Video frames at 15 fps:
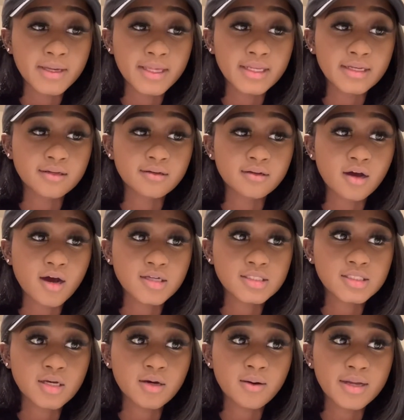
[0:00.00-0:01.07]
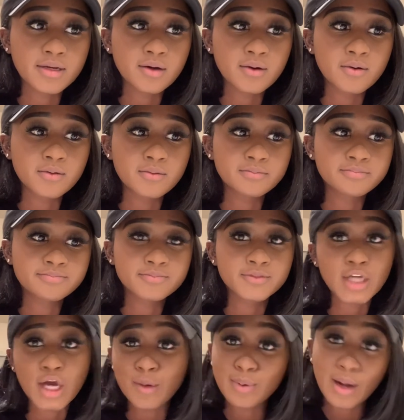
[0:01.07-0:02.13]
and also I know
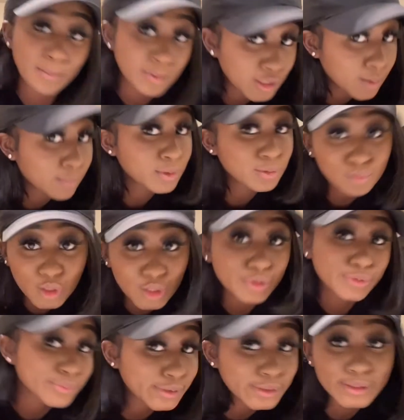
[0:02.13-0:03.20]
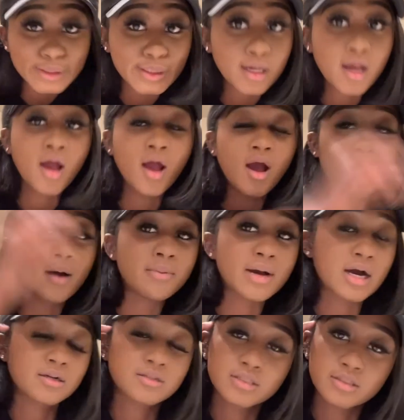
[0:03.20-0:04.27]
y'all probably gonna be wondering
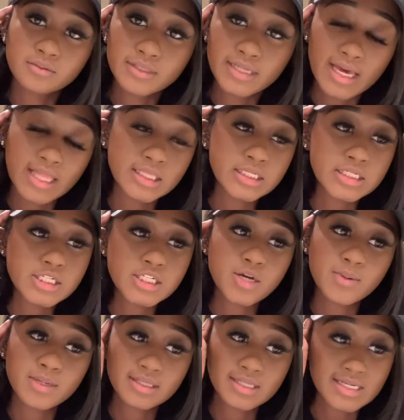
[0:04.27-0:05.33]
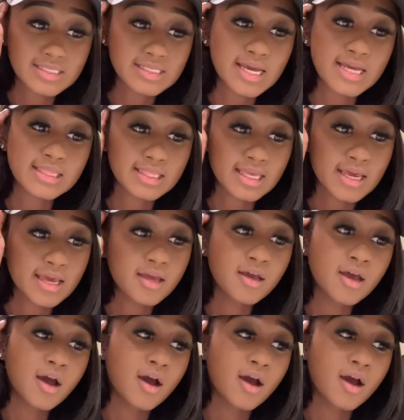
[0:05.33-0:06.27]
about the reality show and things like that.